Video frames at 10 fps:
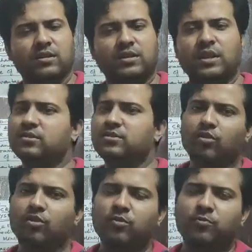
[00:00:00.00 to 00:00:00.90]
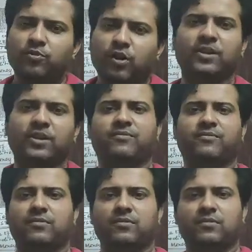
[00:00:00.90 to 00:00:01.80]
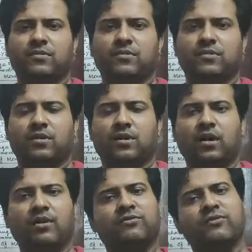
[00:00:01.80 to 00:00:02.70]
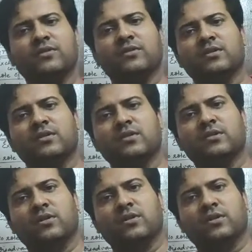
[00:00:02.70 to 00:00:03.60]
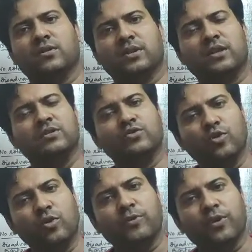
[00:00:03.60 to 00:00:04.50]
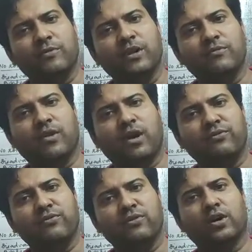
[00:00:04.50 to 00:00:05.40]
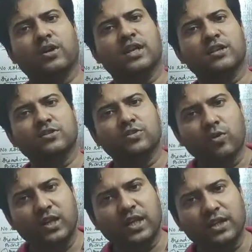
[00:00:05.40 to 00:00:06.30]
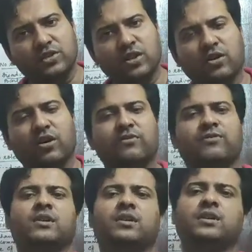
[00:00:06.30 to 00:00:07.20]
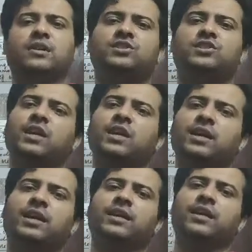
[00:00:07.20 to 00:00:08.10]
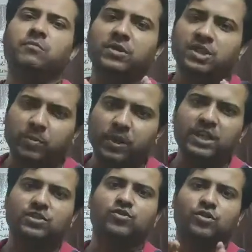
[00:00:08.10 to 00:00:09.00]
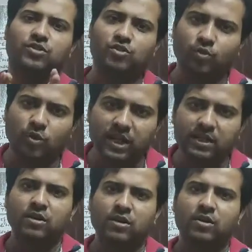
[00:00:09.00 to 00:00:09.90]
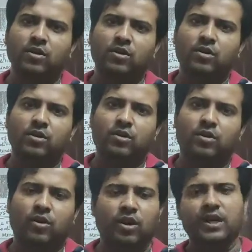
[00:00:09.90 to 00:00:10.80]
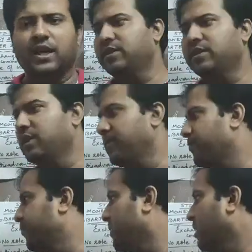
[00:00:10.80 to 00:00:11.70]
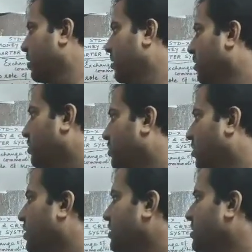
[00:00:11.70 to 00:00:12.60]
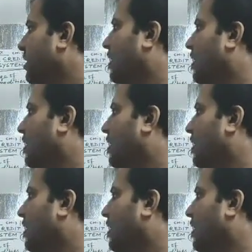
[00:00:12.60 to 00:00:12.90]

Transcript: there is no problem of, or there is no danger of the check getting misplaced or stolen or anything. So these